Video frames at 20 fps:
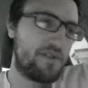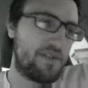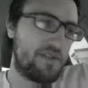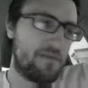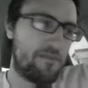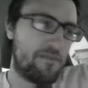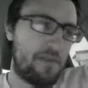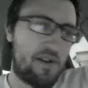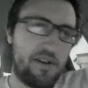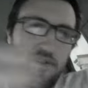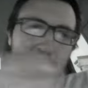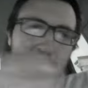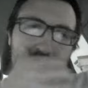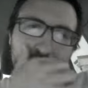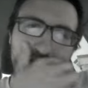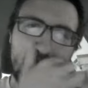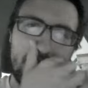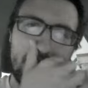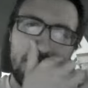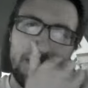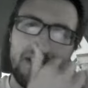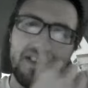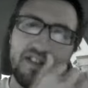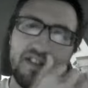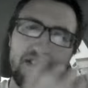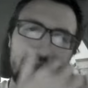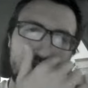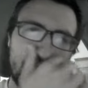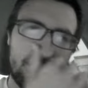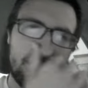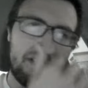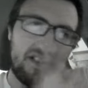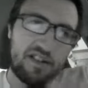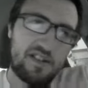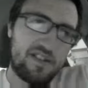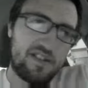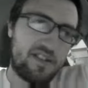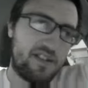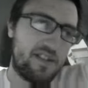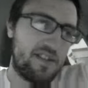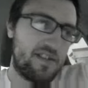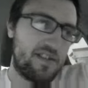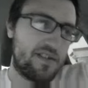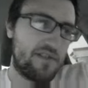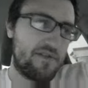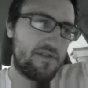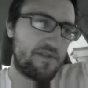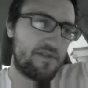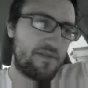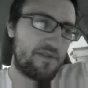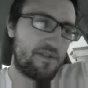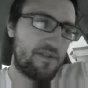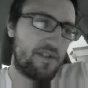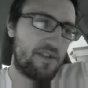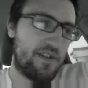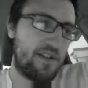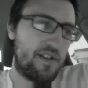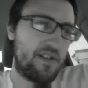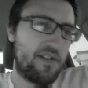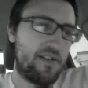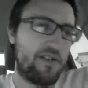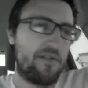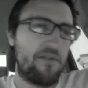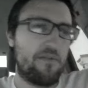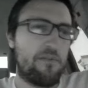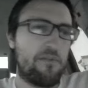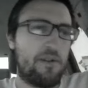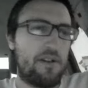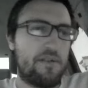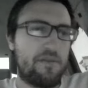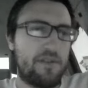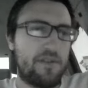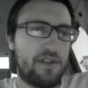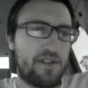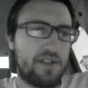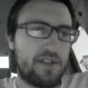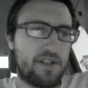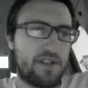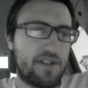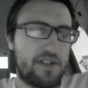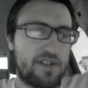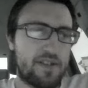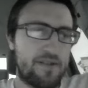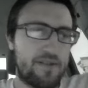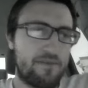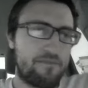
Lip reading: The modified list should not contain 0 in the head of the modified linked list.